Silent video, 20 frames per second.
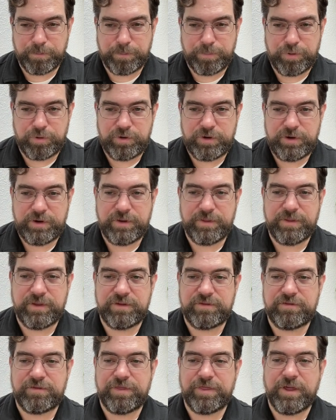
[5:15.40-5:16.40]
put
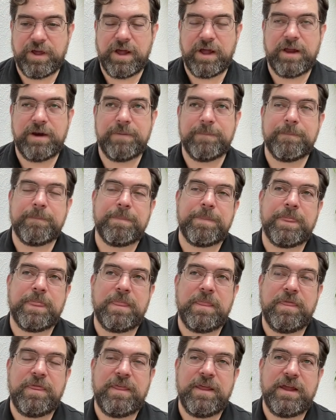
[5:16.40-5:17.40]
this thought
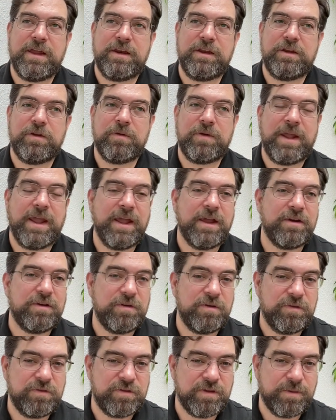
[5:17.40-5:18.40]
that you can't
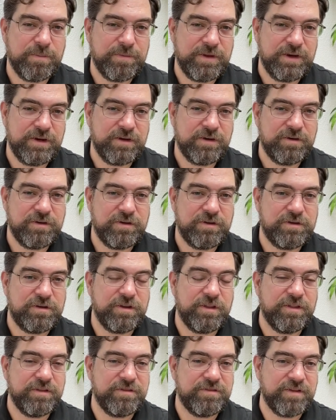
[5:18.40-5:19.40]
do something
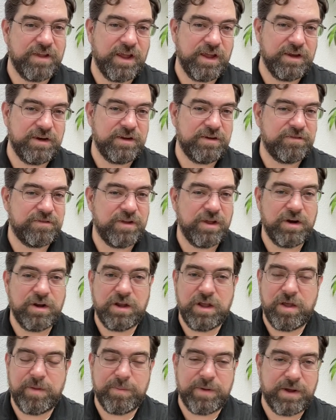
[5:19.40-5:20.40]
to the side. It's going to
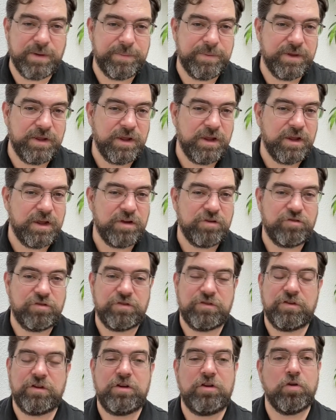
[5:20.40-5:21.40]
come up.
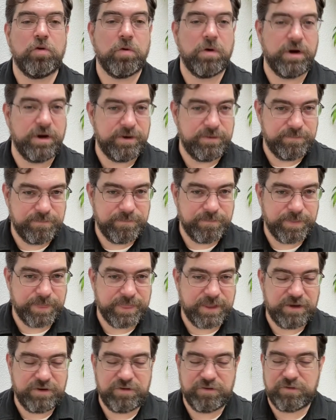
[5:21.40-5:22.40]
Just ignore it.
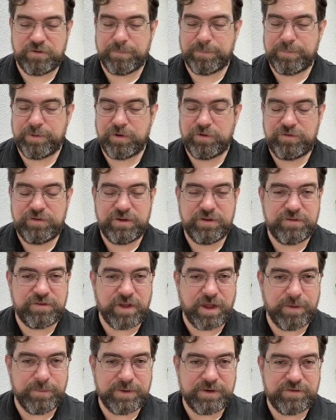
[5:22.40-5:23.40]
Just approach the
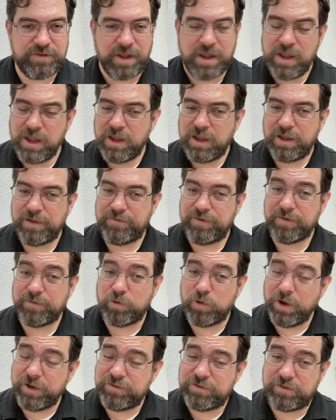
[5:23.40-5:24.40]
assignments. If you have
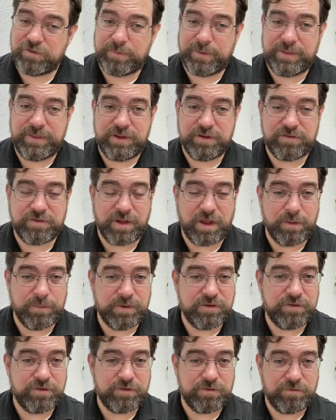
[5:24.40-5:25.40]
questions about the
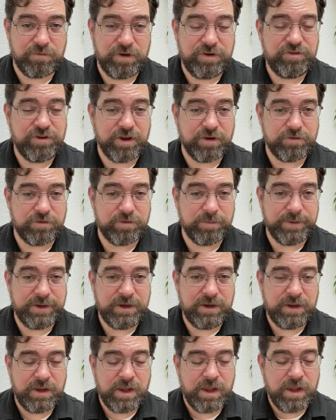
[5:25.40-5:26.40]
assignments, reach out to
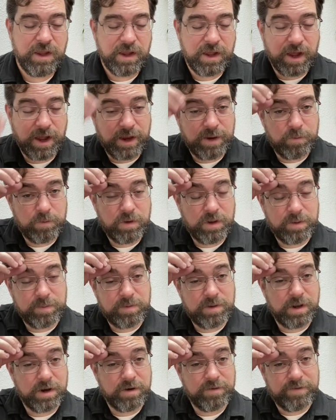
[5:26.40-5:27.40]
me. I will
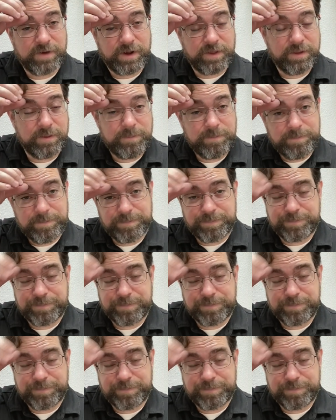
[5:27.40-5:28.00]
help clarify them.